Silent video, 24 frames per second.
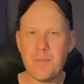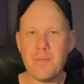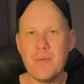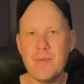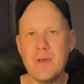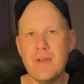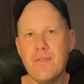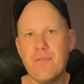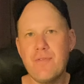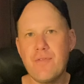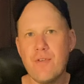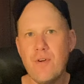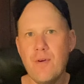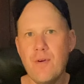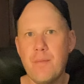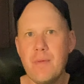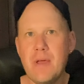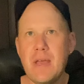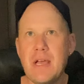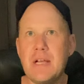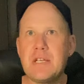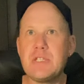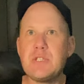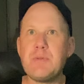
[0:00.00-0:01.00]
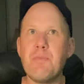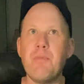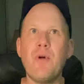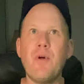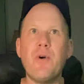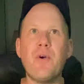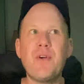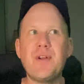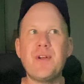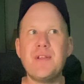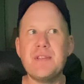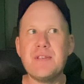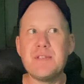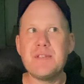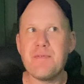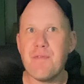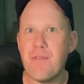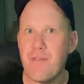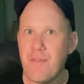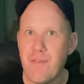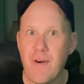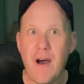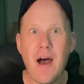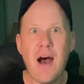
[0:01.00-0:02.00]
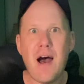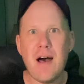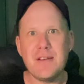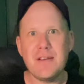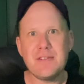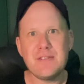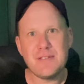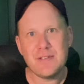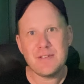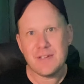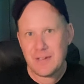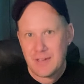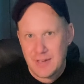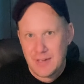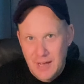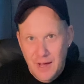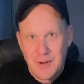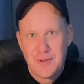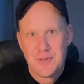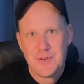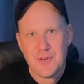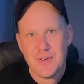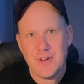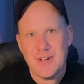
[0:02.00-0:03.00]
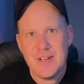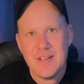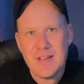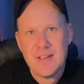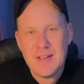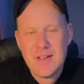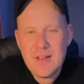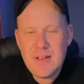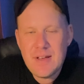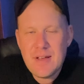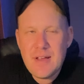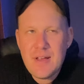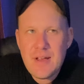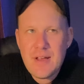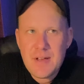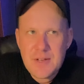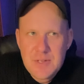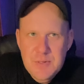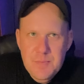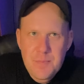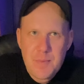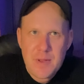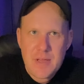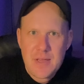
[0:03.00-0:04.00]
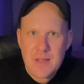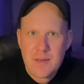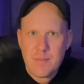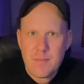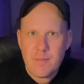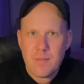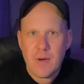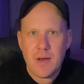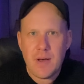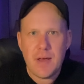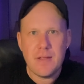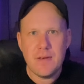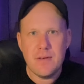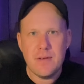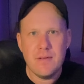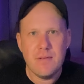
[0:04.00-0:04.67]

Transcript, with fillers: me from exploring this vast country has been my